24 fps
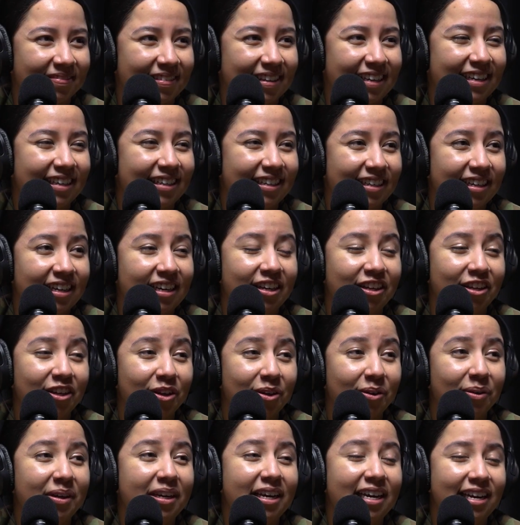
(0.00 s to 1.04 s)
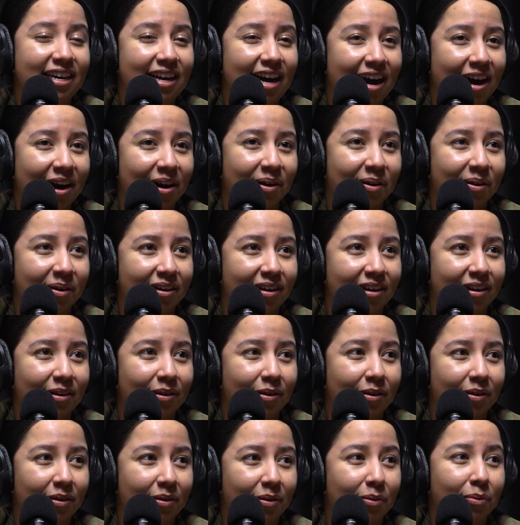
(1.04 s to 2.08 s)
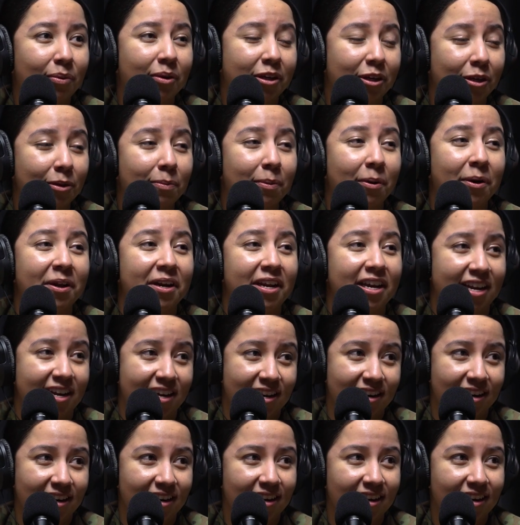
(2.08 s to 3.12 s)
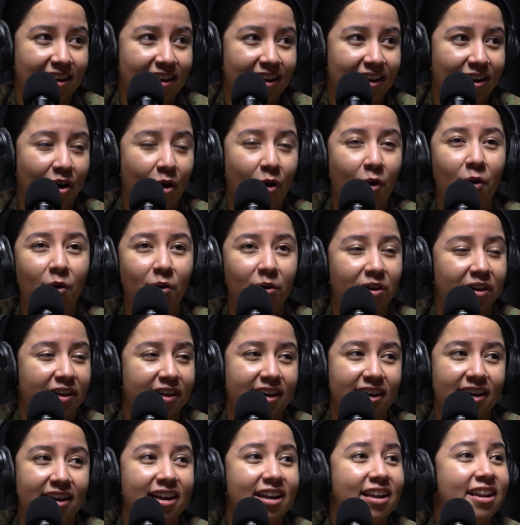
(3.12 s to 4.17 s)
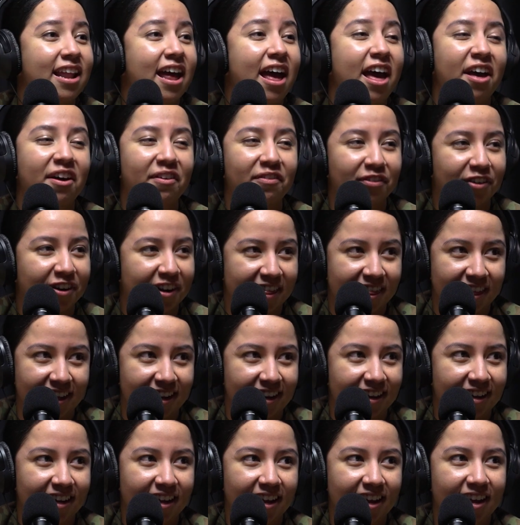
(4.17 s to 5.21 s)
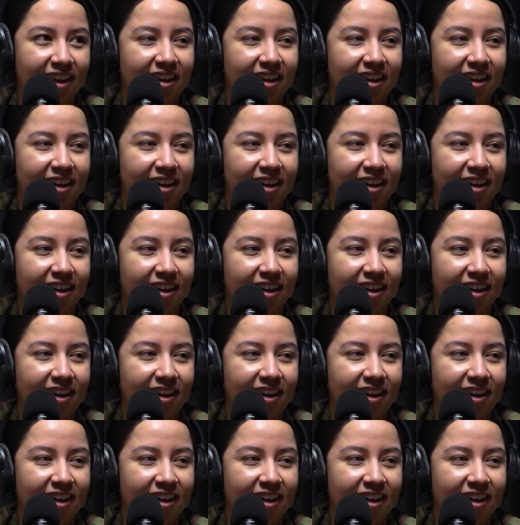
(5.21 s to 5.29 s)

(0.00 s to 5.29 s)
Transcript: Yeah, you get out what you put in wholly in everything.